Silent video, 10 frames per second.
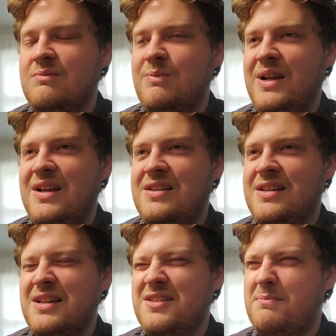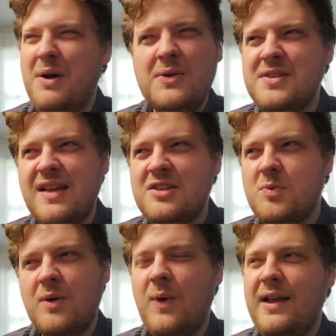Because I suppose that's
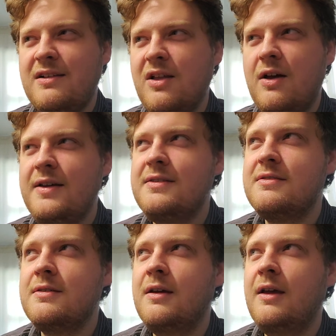what White Claw is.